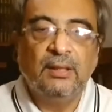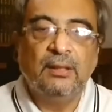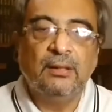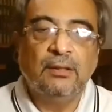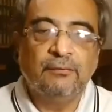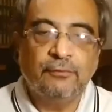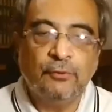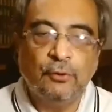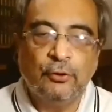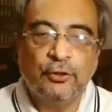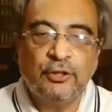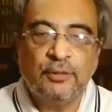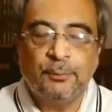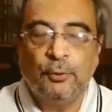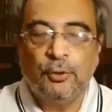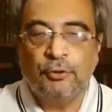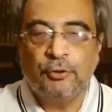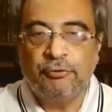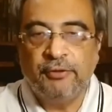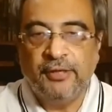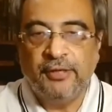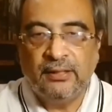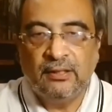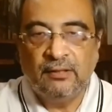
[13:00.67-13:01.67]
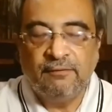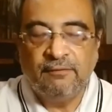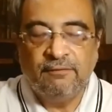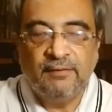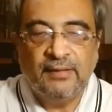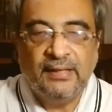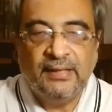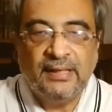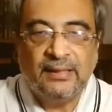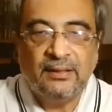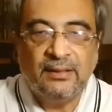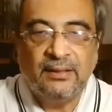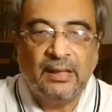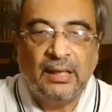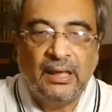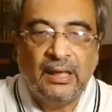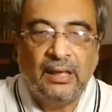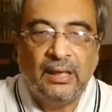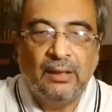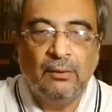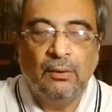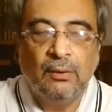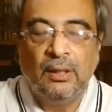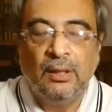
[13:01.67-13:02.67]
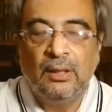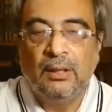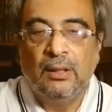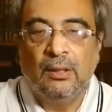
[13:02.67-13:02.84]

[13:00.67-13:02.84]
Of course, portraying the fact that how